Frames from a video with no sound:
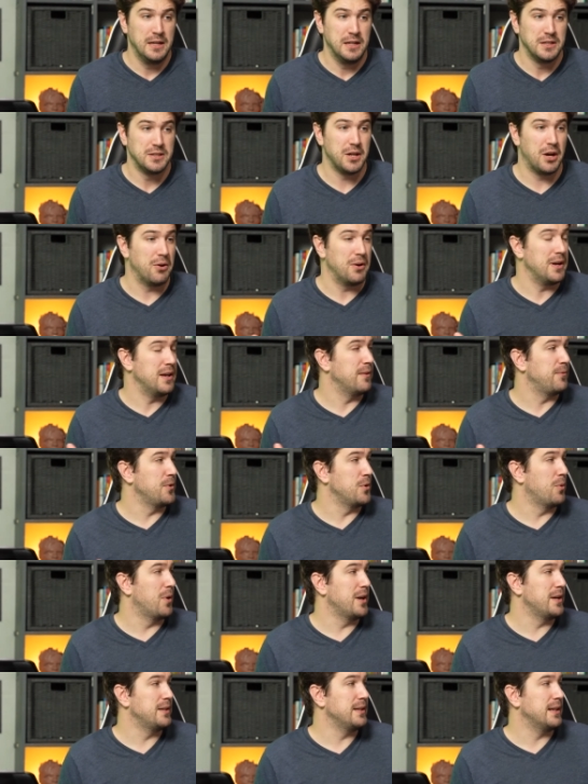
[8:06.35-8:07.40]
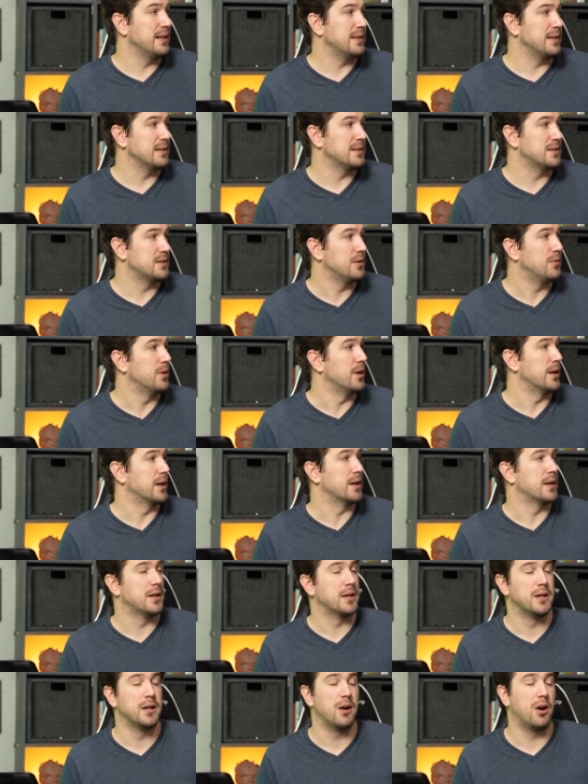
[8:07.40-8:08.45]
So if you wanted to get this to
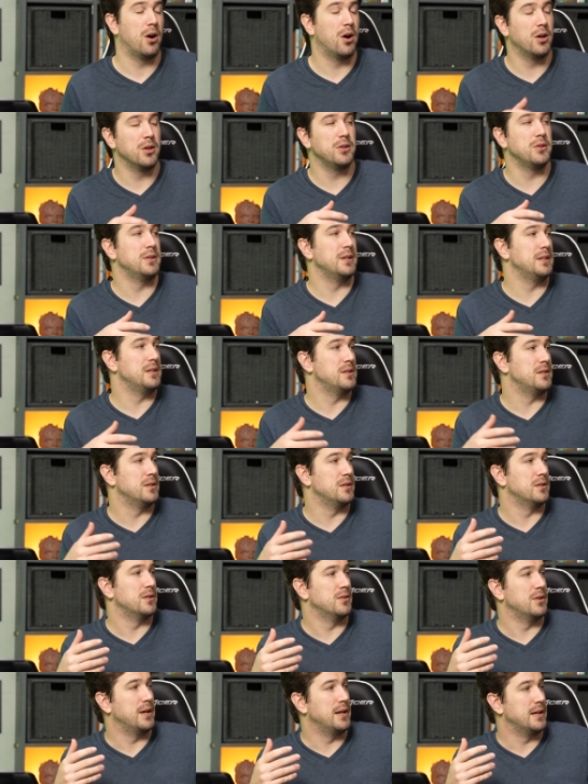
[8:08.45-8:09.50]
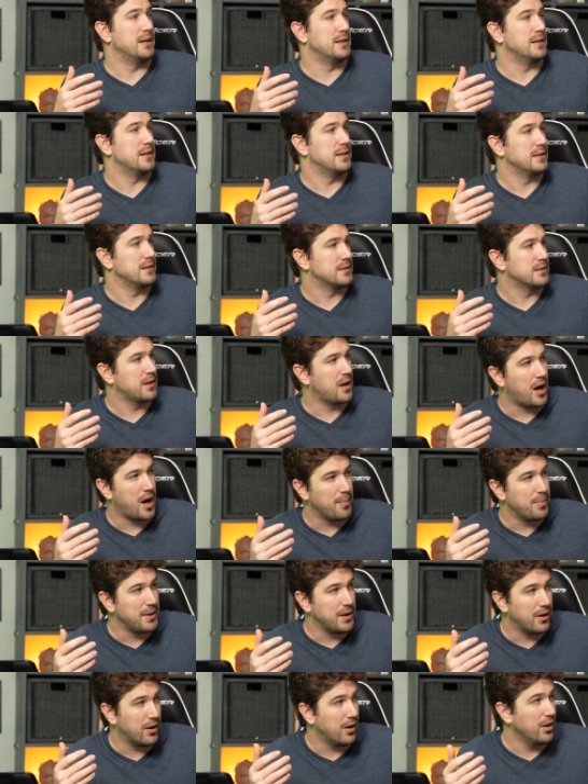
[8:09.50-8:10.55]
work, all you need to do is
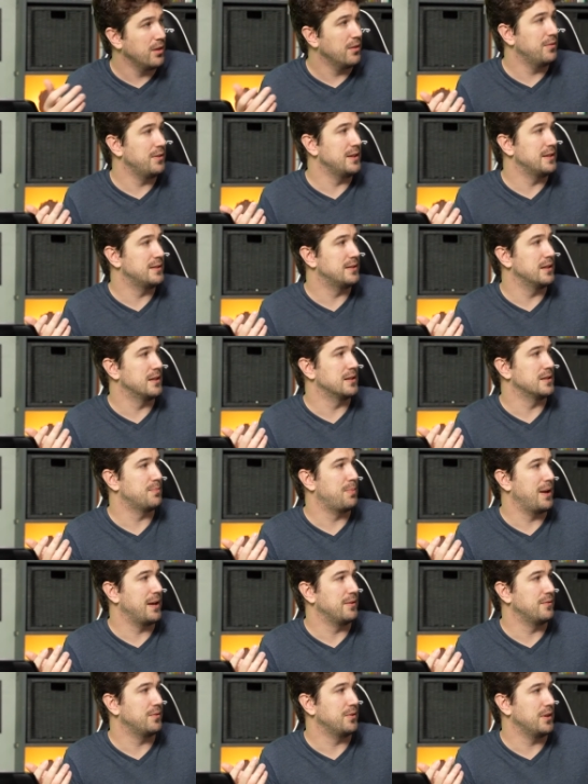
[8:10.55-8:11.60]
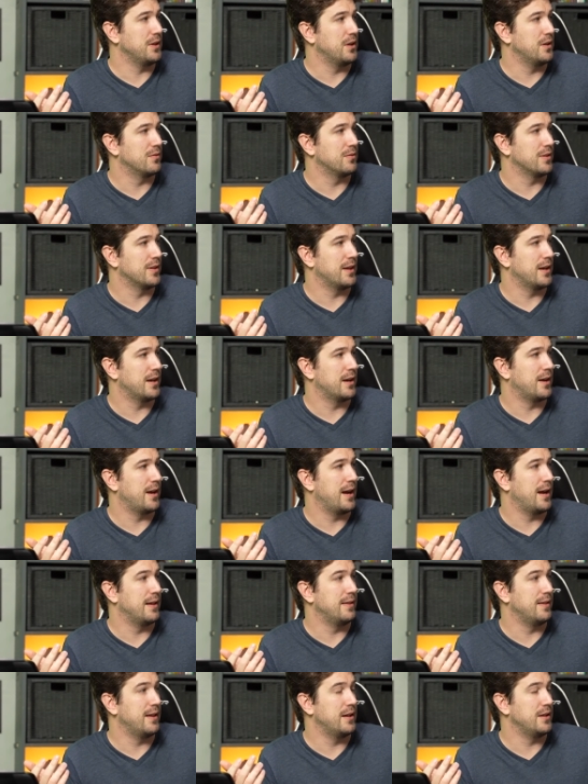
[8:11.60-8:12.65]
copy all of these things painfully over there,
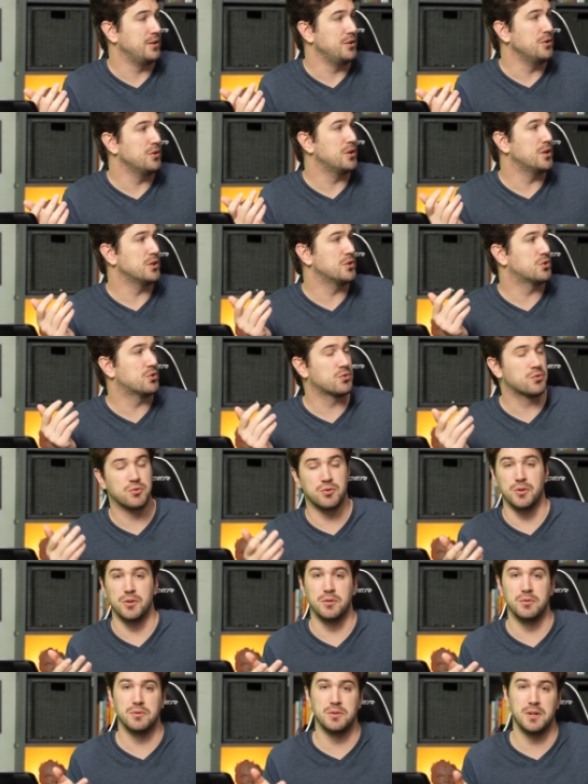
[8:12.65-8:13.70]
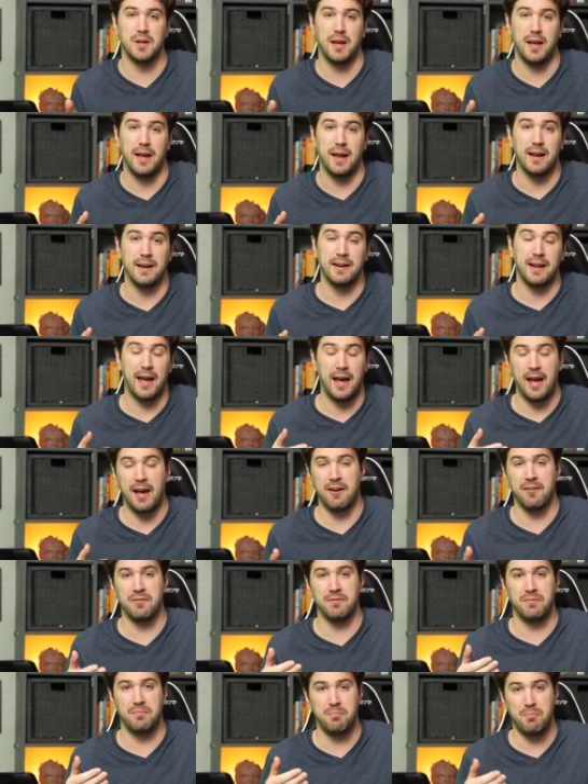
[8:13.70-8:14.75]
and then you could chroot and
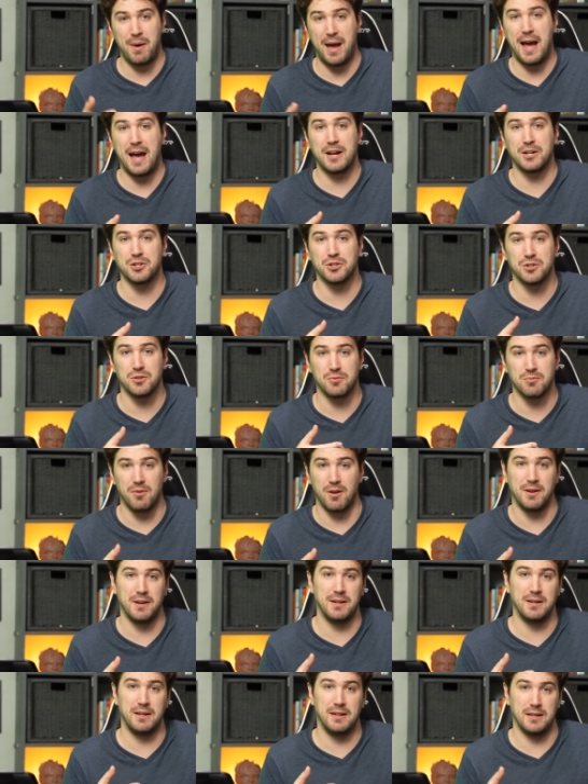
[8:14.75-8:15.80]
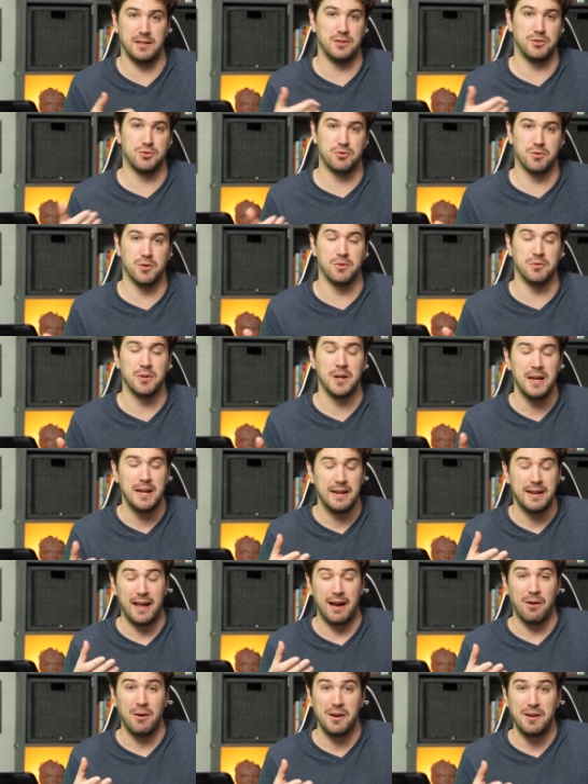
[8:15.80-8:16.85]
have bash running in chroot.
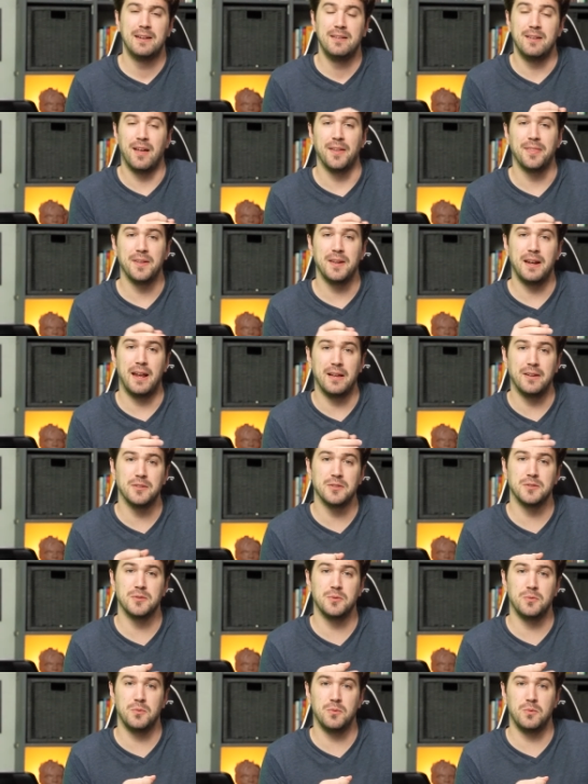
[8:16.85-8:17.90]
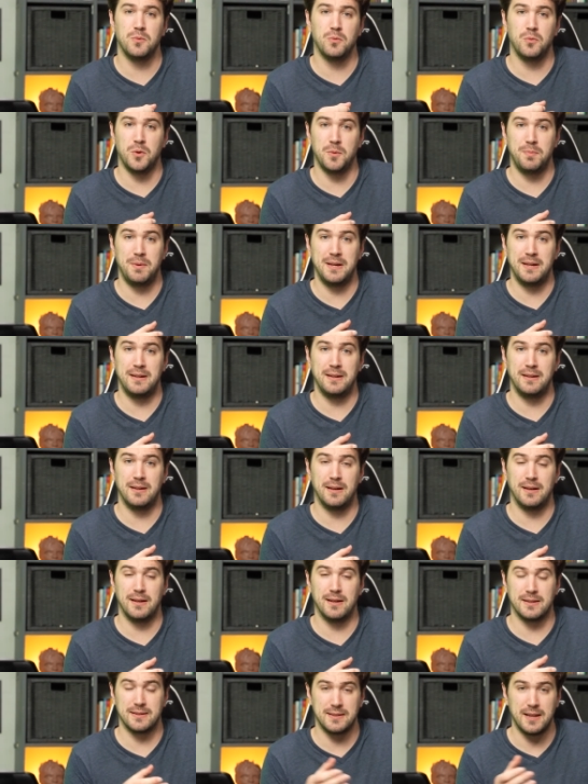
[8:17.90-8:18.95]
Now, nothing else would be
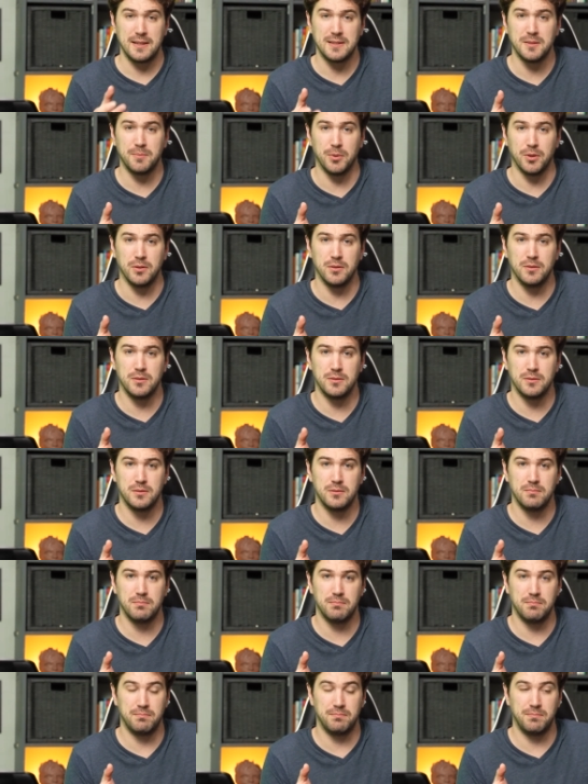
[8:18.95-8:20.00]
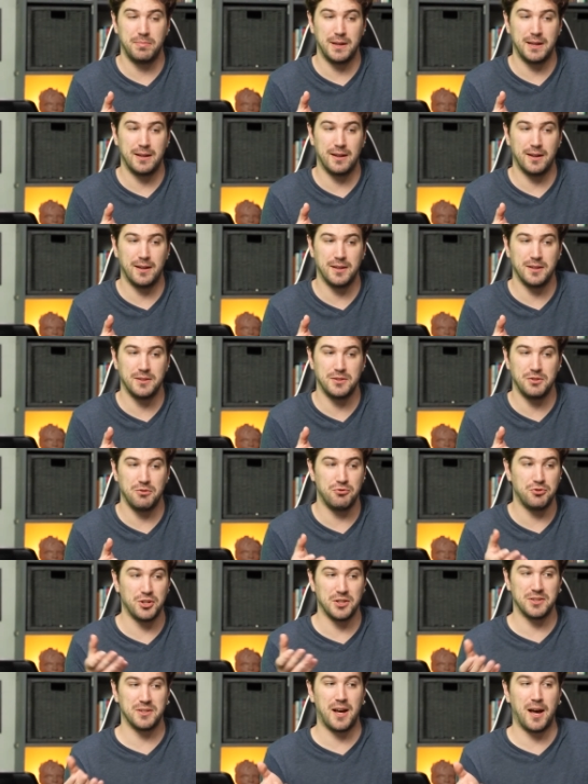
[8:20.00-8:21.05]
accessible because you
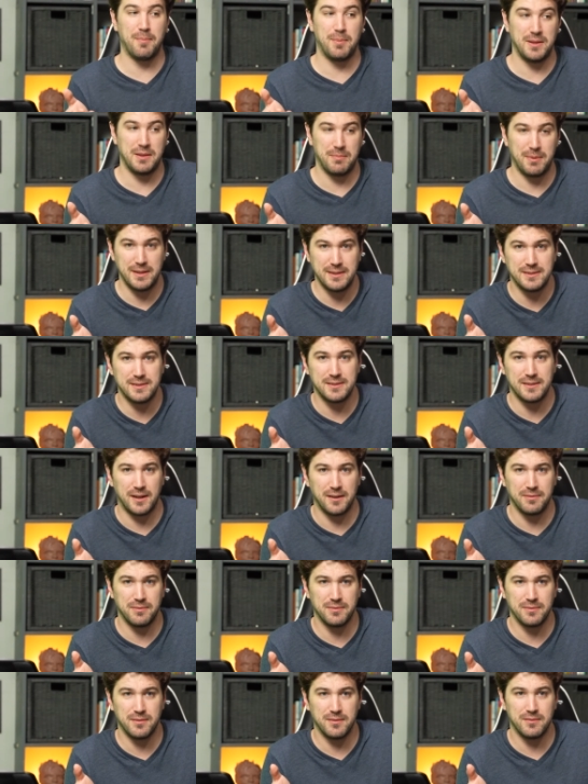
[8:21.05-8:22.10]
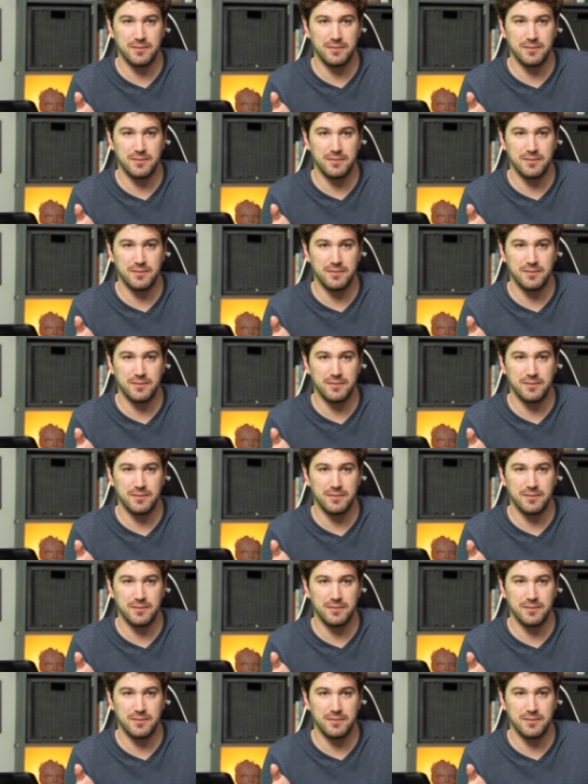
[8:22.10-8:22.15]
just copied the bin stuff